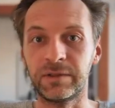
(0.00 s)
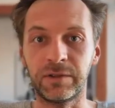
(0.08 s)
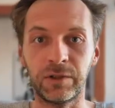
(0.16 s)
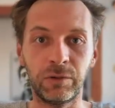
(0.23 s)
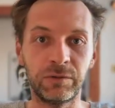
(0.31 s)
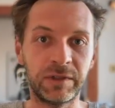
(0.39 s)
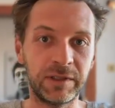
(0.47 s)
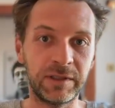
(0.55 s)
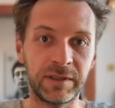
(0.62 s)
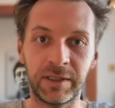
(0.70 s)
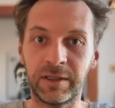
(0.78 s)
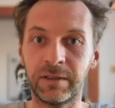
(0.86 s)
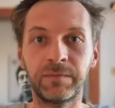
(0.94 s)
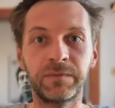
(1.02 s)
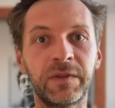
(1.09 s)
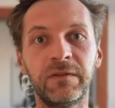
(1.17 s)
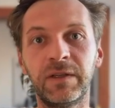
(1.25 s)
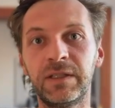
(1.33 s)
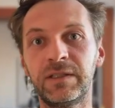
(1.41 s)
So this is a
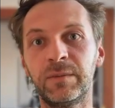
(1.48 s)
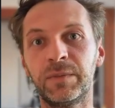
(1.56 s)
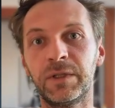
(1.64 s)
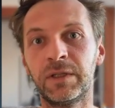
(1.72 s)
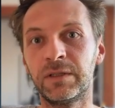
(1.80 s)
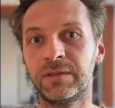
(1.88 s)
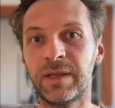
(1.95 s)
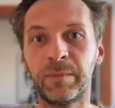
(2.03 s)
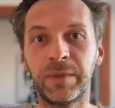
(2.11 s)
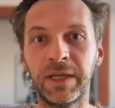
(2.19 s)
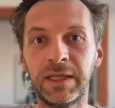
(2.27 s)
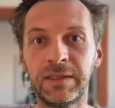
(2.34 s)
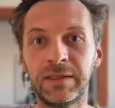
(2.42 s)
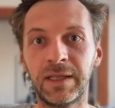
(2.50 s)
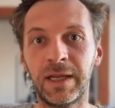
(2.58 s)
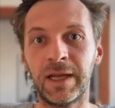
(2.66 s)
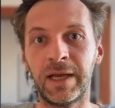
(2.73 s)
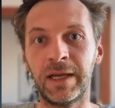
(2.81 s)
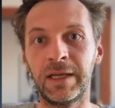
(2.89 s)
very simple template
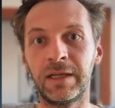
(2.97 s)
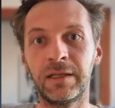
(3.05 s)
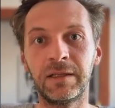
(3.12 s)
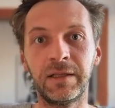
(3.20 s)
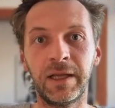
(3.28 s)
that I